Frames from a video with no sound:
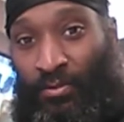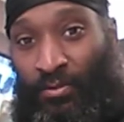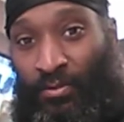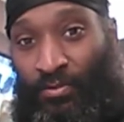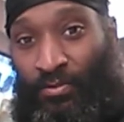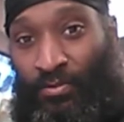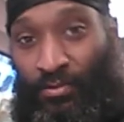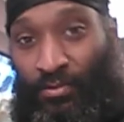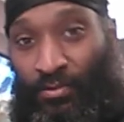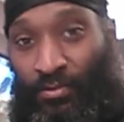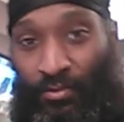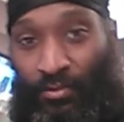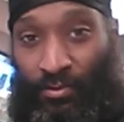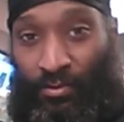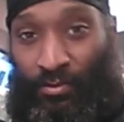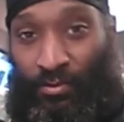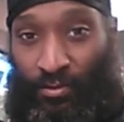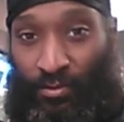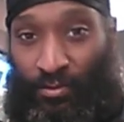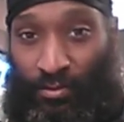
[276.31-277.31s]

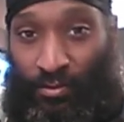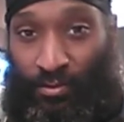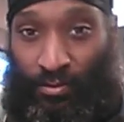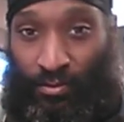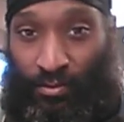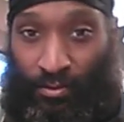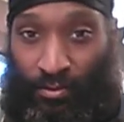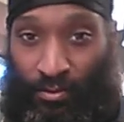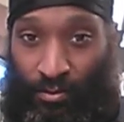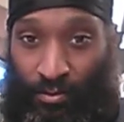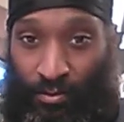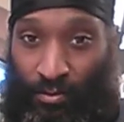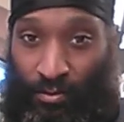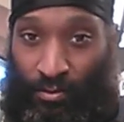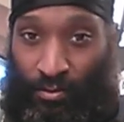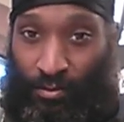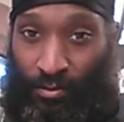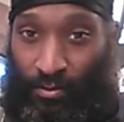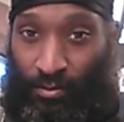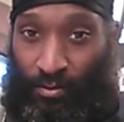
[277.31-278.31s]

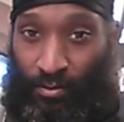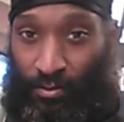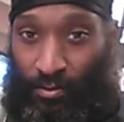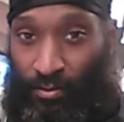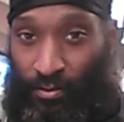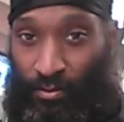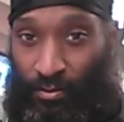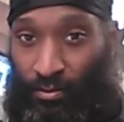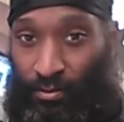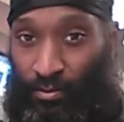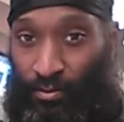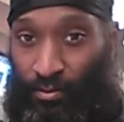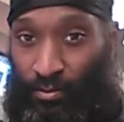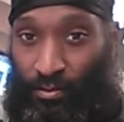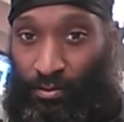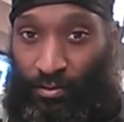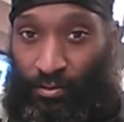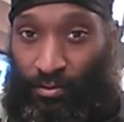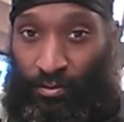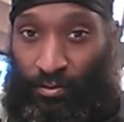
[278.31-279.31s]

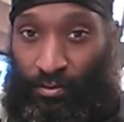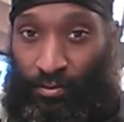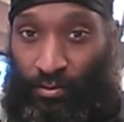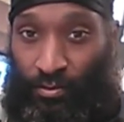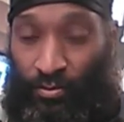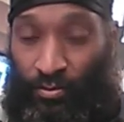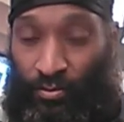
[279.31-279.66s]
Nothing is said.